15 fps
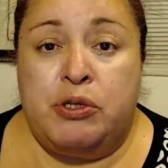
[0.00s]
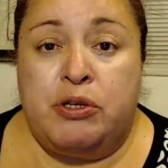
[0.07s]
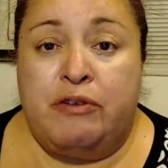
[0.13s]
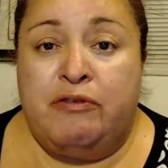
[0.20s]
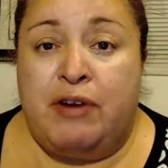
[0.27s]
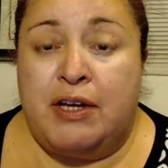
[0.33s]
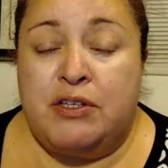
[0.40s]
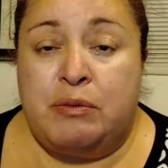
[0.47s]

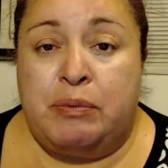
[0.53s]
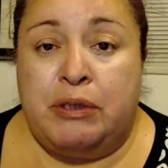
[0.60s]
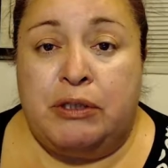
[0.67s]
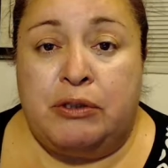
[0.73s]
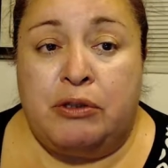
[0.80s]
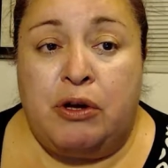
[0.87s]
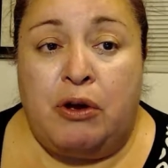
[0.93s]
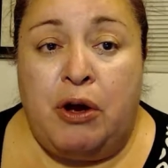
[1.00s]
finds a
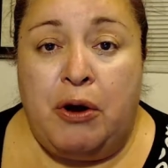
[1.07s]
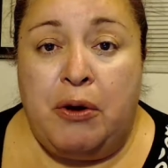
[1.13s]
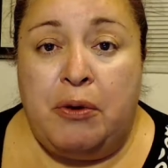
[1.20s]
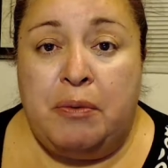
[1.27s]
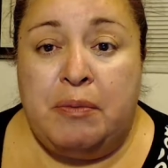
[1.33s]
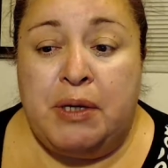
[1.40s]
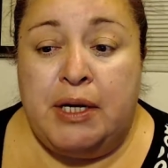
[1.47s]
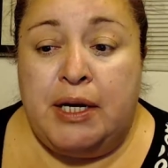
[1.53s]
political
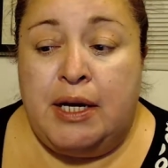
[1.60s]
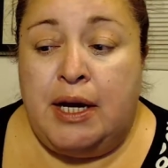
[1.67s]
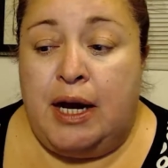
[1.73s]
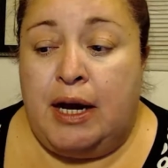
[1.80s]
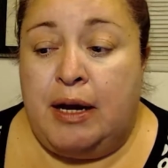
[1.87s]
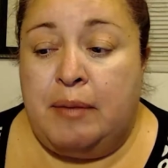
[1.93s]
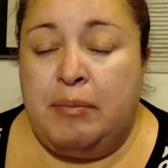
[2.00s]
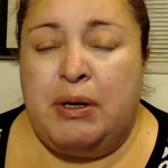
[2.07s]
home.
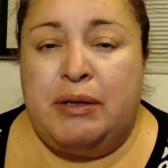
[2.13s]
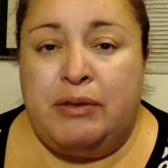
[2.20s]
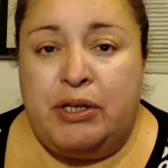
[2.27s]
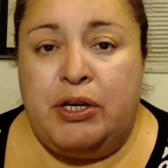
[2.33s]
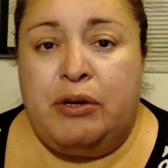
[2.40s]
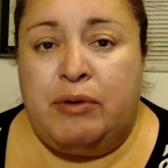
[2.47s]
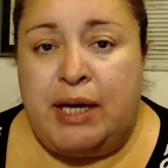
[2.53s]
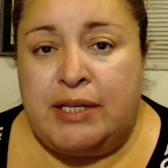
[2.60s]
But,
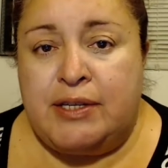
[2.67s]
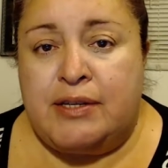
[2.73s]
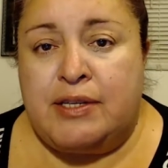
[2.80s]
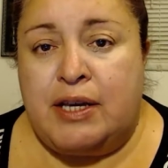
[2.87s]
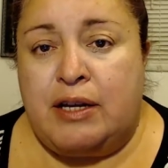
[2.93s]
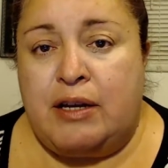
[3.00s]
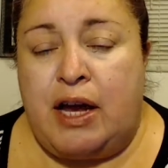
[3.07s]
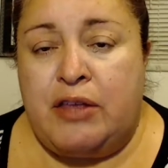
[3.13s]
as I
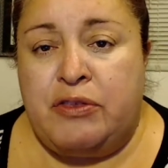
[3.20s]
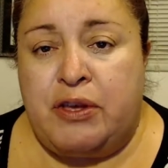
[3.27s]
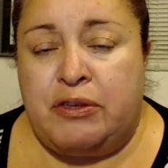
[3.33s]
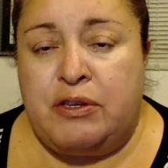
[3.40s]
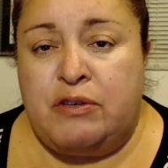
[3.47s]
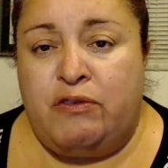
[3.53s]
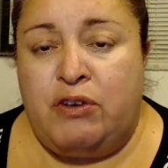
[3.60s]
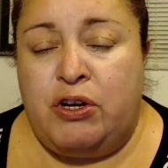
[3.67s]
said, I thought this
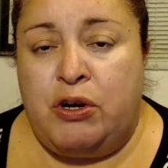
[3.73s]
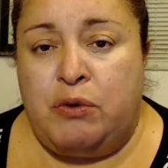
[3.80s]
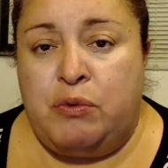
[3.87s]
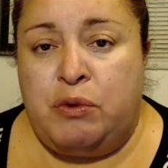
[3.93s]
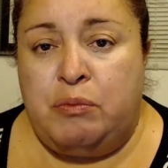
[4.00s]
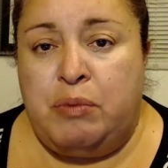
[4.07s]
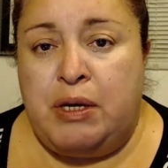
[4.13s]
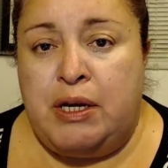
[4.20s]
video would
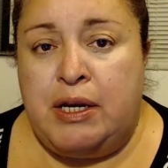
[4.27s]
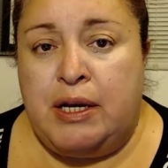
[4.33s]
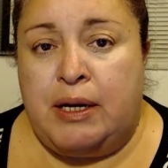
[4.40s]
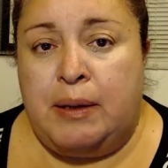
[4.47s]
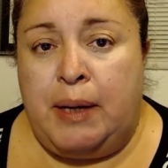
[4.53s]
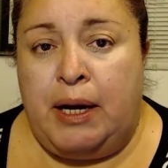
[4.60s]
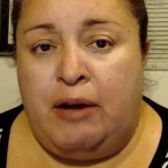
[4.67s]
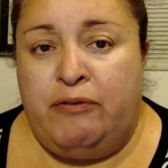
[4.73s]
be
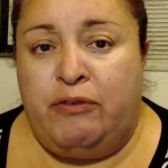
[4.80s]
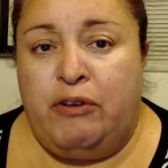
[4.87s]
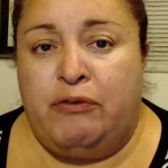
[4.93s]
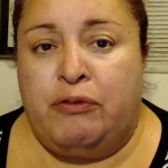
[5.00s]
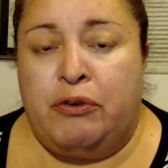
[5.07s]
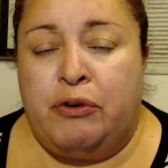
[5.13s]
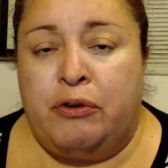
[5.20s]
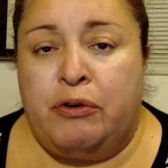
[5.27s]
helpful
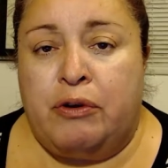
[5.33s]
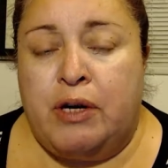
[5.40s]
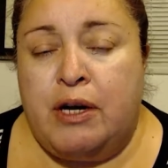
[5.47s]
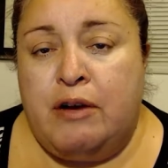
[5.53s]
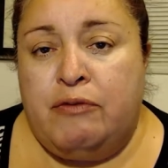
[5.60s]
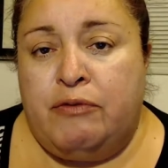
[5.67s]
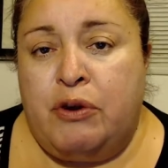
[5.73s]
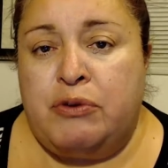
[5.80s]
for
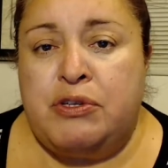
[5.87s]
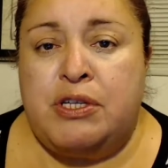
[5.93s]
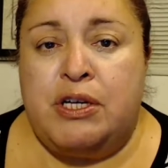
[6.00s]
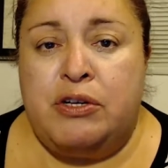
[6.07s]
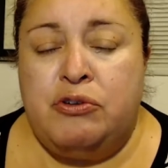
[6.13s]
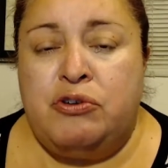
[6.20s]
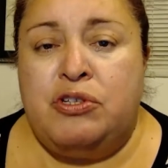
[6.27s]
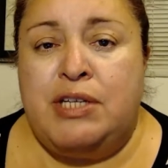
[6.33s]
folks to
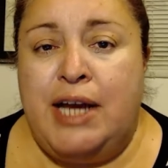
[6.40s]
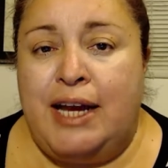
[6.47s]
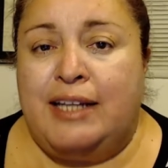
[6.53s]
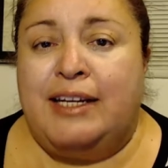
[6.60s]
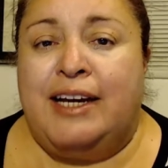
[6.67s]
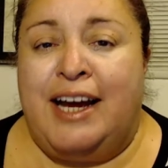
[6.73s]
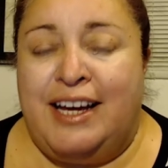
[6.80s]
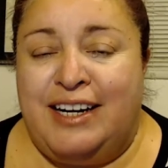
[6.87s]
understand the
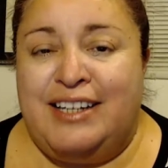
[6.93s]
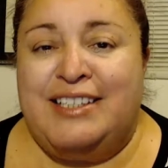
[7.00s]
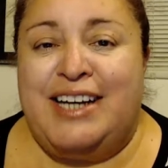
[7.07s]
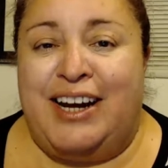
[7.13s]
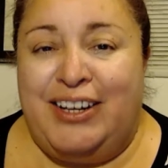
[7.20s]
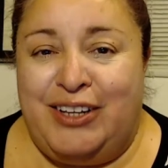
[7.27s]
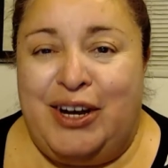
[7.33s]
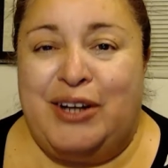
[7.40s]
kind of
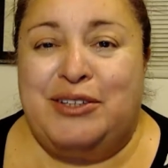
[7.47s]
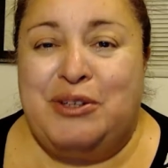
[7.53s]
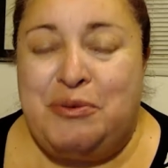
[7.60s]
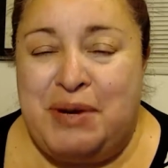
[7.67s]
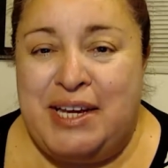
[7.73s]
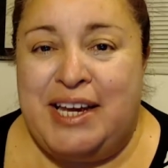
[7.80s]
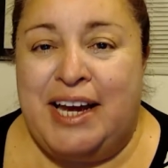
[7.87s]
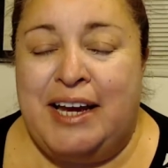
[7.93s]
dialogue that we
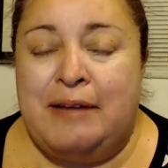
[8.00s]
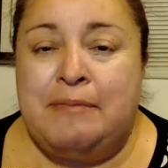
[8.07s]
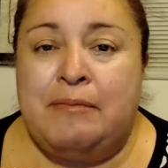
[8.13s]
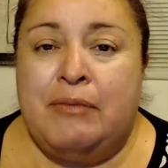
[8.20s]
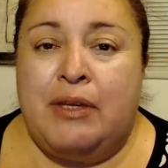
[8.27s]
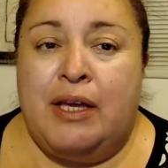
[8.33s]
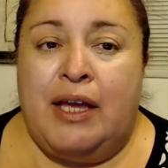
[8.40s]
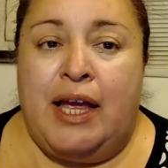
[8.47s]
get,
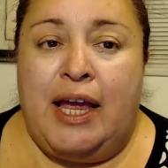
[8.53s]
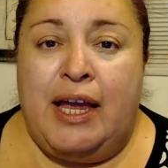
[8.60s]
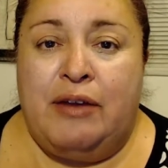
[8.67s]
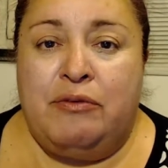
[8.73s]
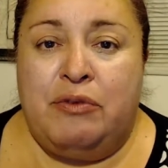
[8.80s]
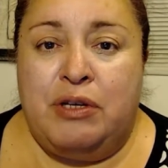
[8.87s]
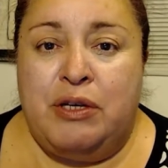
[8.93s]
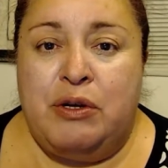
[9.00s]
and
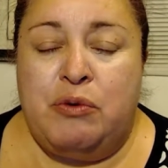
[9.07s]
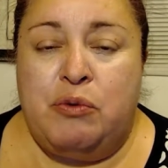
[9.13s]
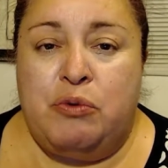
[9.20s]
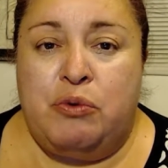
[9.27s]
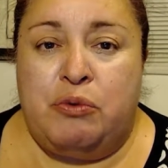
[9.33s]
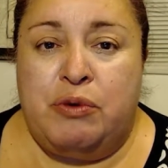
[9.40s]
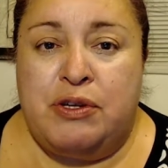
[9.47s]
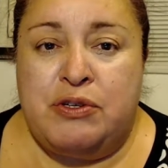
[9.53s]
really the
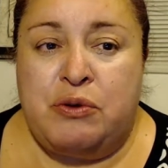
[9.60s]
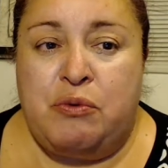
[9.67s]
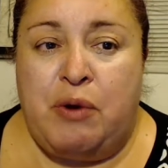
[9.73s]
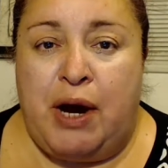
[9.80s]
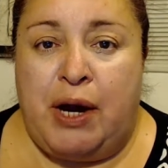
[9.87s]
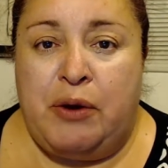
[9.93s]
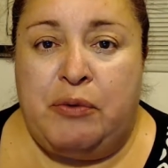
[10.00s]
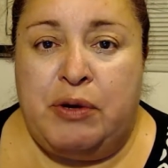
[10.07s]
reason
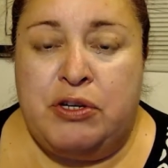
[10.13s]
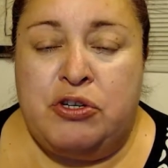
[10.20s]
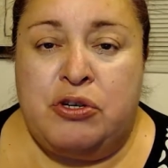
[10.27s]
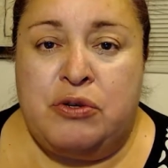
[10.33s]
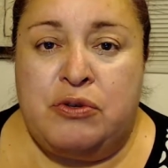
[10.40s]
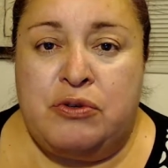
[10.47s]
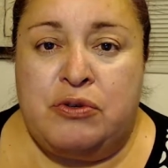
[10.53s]
why we choose